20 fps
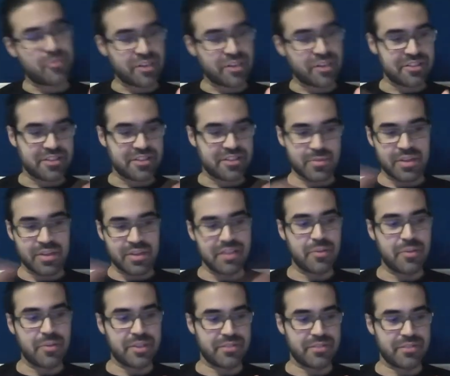to something a
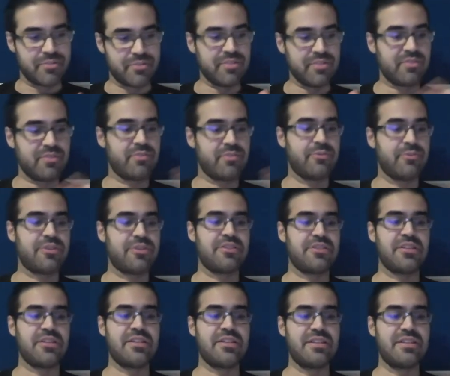little bit different, which is
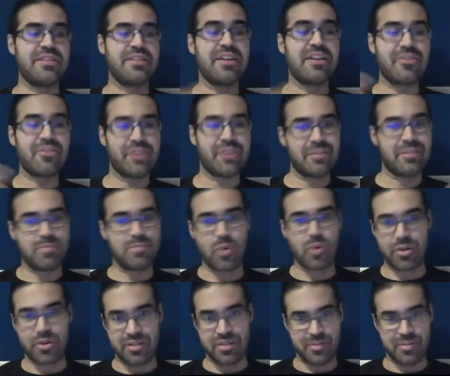another
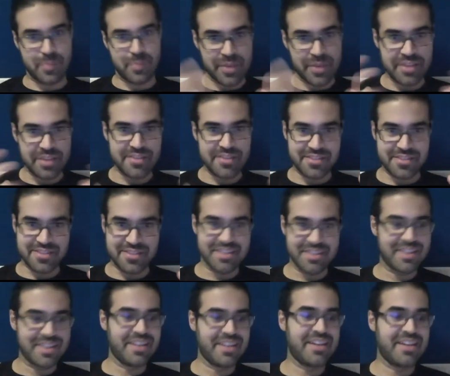important piece
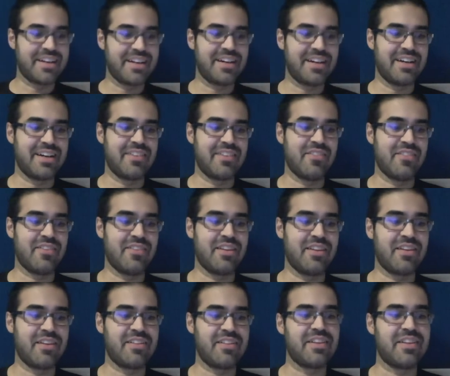
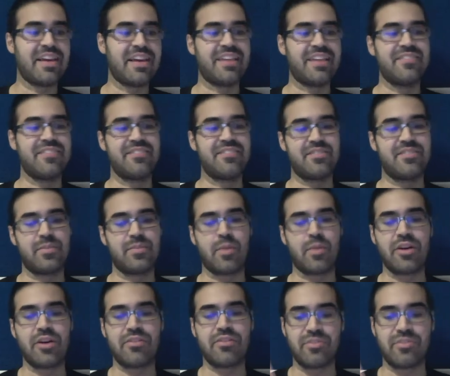and
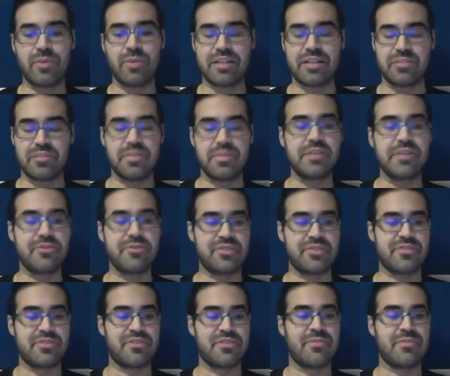part of the Wasm
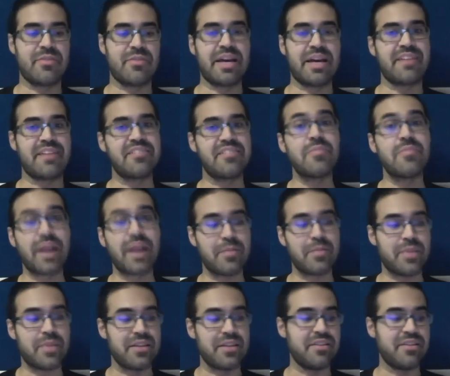ecosystem that, in my
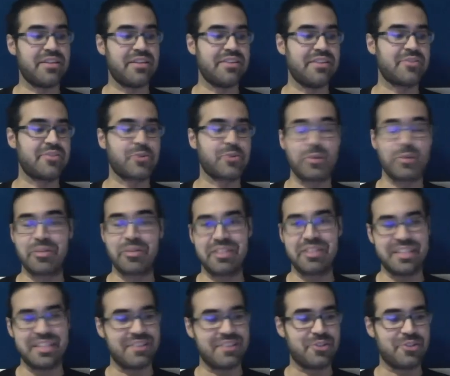opinion, is
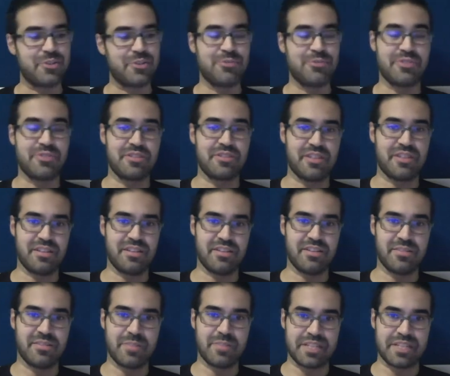criminally underused
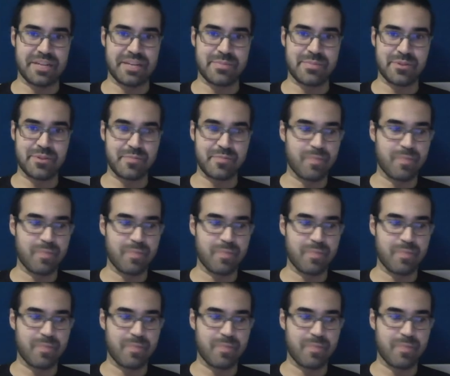by dApps.